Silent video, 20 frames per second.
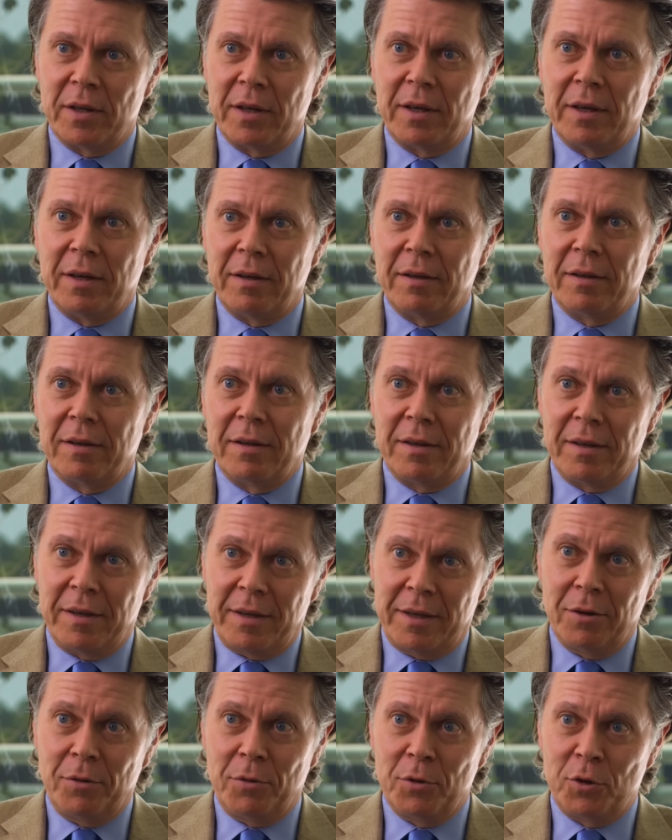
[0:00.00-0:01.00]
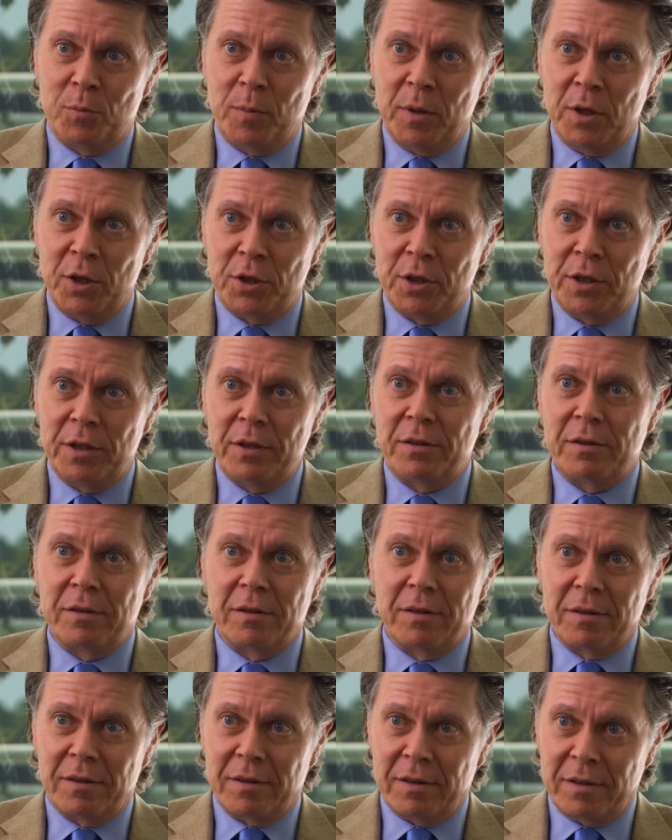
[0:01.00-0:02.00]
they kill the species
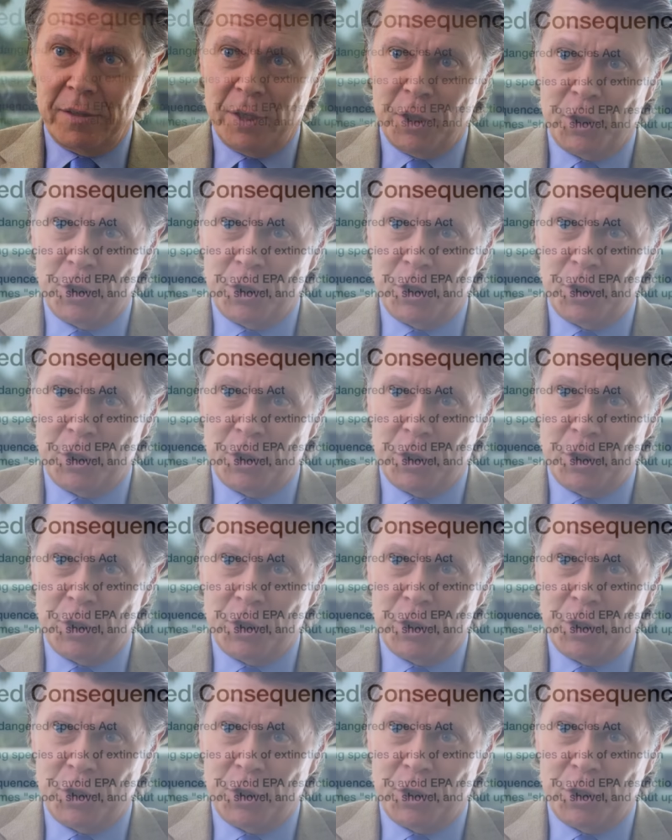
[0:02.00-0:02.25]
and they